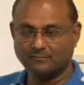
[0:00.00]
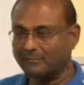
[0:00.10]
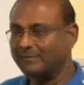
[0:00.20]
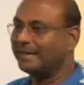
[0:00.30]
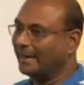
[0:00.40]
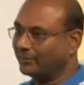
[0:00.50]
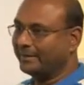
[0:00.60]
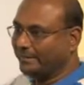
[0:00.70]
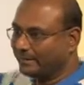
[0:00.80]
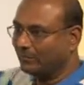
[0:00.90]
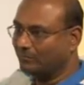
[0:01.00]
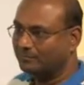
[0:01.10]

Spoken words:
We will calculate it now.